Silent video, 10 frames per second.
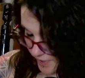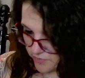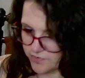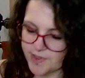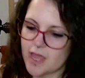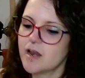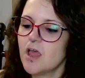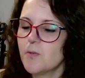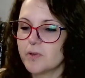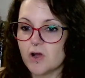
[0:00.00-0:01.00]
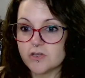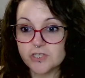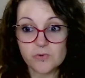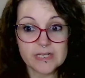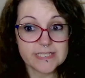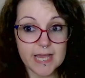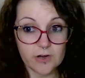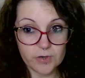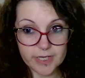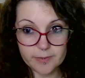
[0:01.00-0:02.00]
good for that, but also
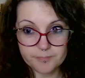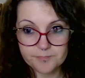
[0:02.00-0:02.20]
integrity.